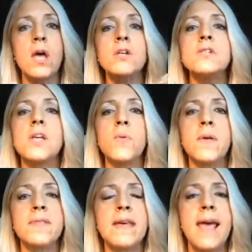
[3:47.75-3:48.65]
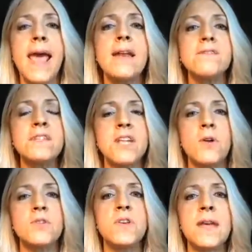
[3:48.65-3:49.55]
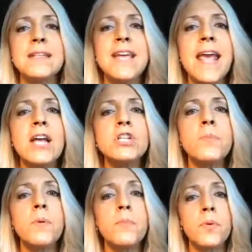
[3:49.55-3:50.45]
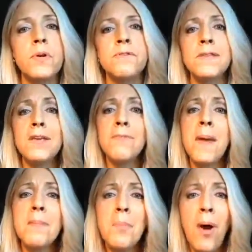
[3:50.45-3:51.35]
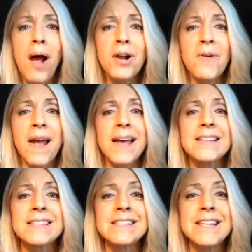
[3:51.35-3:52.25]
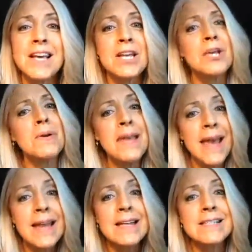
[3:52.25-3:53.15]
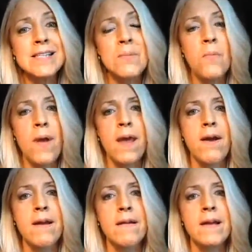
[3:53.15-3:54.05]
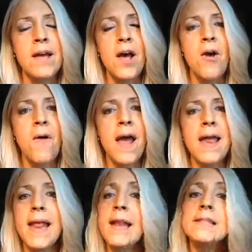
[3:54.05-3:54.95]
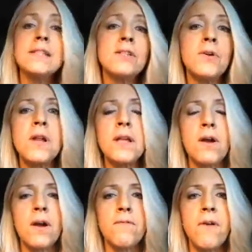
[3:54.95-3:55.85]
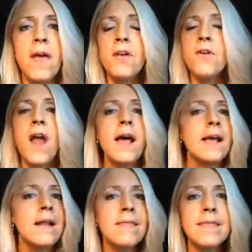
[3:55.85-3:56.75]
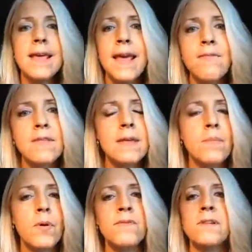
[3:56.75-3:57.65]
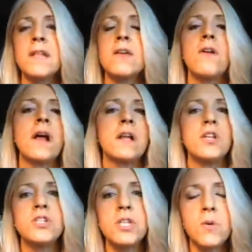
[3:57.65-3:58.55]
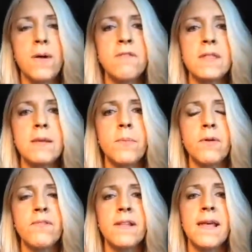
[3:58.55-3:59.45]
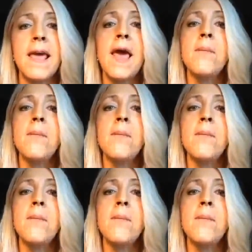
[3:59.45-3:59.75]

So with the Eight of Stones, you get tangible proof that you've made progress. You're getting somewhere. All right? And it's a learning curve. You're not going to think everything perfectly. You're not going to do everything perfectly.